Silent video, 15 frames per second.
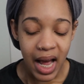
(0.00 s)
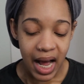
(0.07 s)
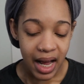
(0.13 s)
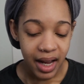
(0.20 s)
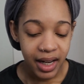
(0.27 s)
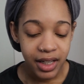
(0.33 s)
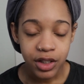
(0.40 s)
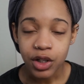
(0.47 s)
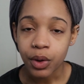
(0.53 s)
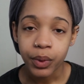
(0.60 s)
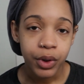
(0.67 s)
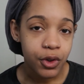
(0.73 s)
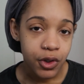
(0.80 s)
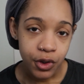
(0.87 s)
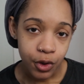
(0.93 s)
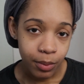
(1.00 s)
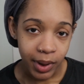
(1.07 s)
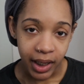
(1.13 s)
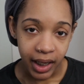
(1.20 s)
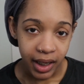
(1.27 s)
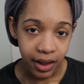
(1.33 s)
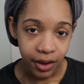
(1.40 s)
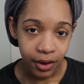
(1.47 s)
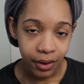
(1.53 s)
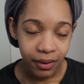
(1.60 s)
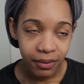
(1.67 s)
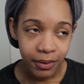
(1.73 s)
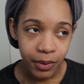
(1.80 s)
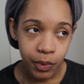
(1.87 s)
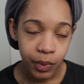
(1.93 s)
I don't usually do my hair
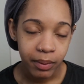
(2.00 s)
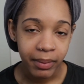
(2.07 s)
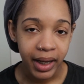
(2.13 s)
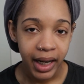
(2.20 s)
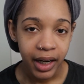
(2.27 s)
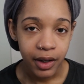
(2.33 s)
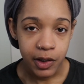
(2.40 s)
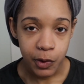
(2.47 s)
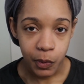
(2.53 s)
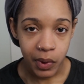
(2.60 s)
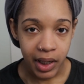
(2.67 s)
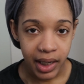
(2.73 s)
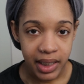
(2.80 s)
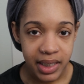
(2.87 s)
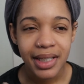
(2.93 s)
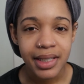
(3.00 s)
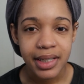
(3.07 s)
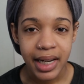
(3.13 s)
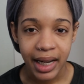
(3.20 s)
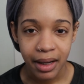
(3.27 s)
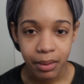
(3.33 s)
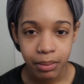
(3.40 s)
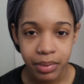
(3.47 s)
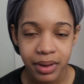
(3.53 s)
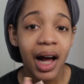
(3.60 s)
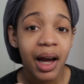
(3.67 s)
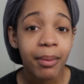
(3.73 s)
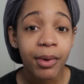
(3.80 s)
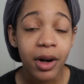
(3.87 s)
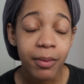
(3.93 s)
when my hair is wet. It's damp. I
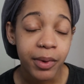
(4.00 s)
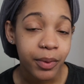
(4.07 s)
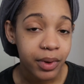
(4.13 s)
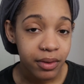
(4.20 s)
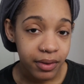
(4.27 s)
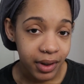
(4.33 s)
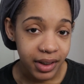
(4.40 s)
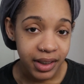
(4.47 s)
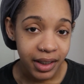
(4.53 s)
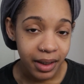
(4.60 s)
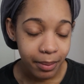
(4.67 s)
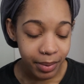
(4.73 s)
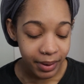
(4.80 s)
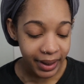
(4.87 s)
probably would have fucked it up.